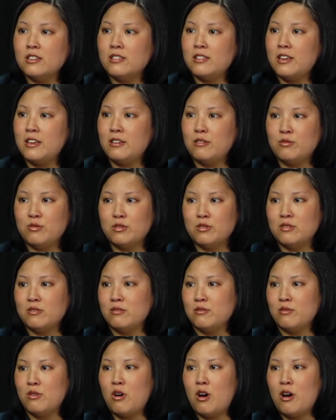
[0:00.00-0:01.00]
and they
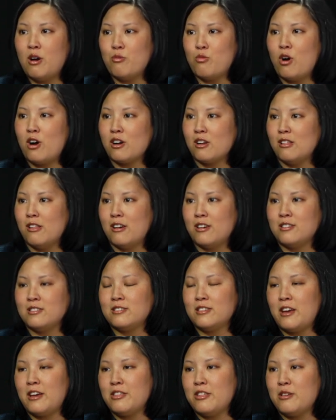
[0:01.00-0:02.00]
will walk
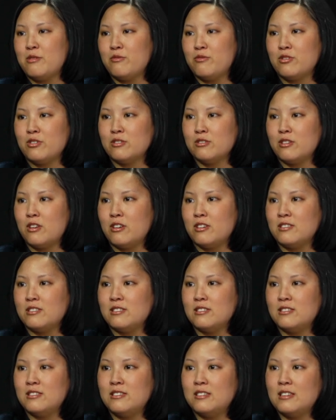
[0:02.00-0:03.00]
alongside them for as long
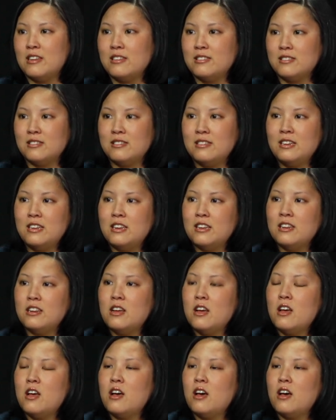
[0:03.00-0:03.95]
as is needed.